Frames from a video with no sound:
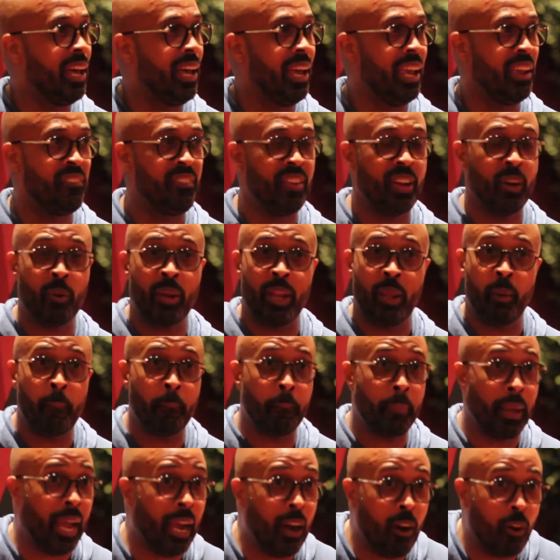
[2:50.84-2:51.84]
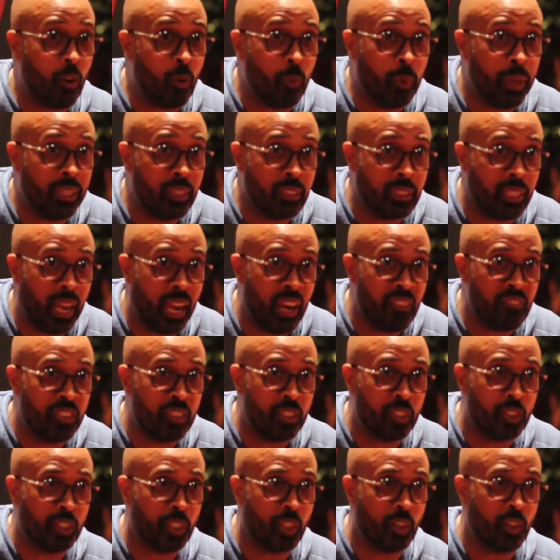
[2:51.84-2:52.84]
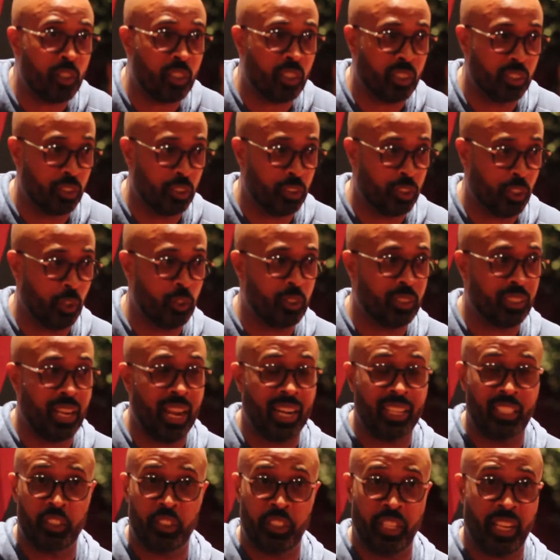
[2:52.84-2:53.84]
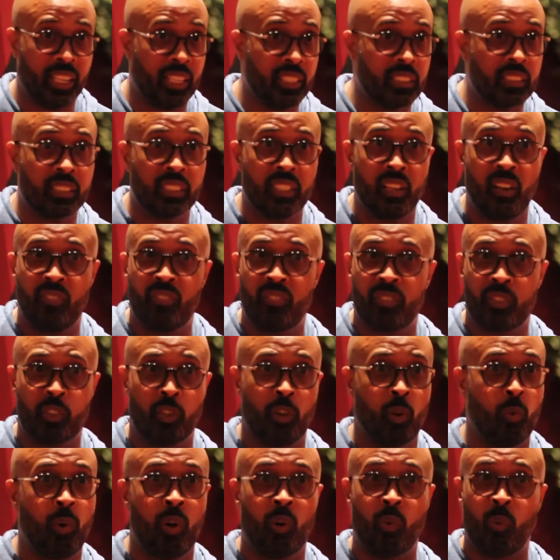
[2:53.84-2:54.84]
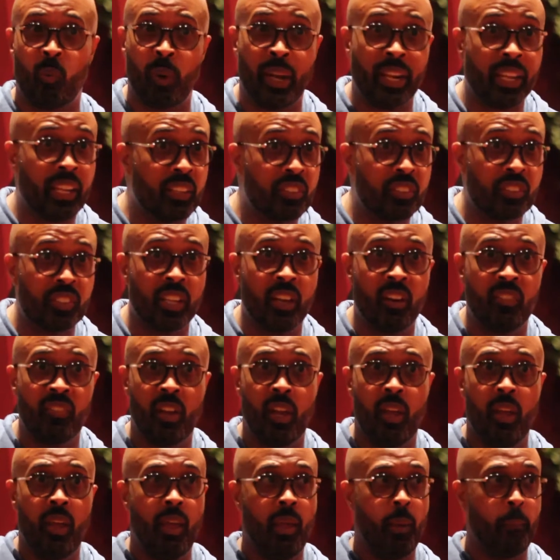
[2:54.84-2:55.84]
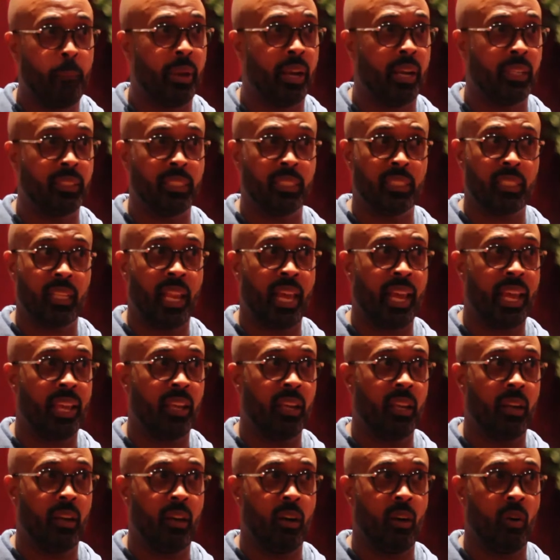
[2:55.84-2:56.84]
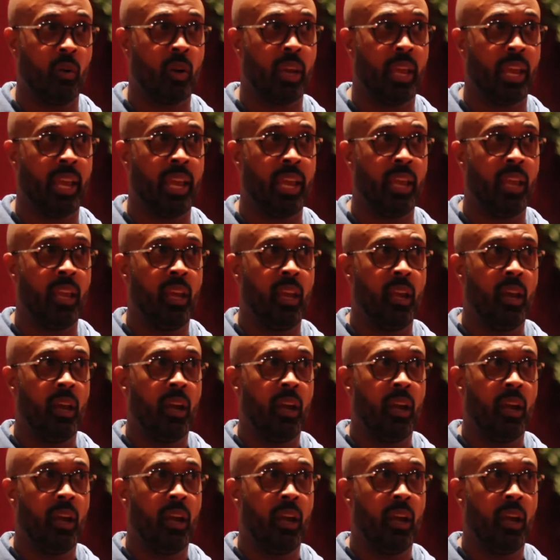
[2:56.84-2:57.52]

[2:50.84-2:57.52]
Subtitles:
a very empowering time with the church, because the church has got to check itself so it won't wreck itself, because it's like, okay,